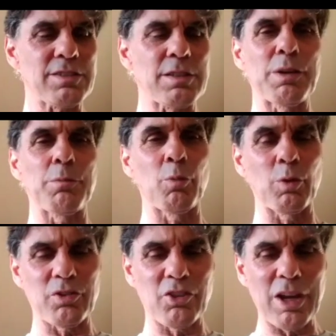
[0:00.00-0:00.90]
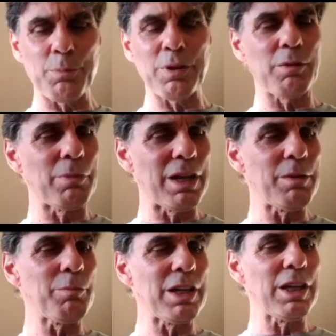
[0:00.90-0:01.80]
And that's it. But what's
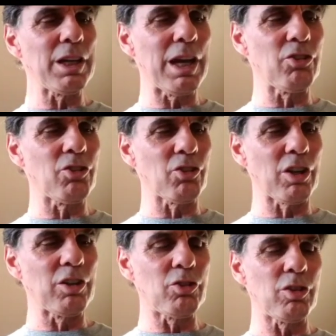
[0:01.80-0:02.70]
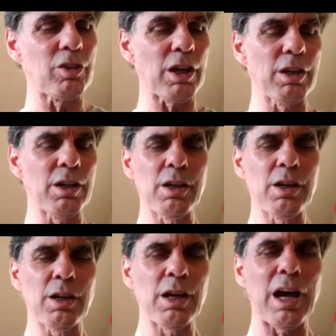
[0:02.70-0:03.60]
happened in many, many cases, I used to
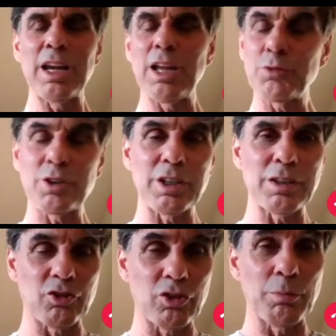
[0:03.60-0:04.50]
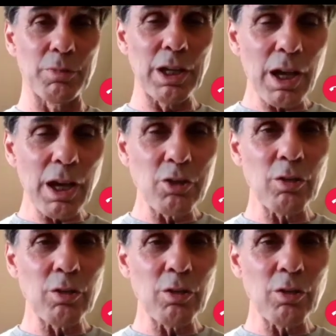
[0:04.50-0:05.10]
hear, I left it in the gym.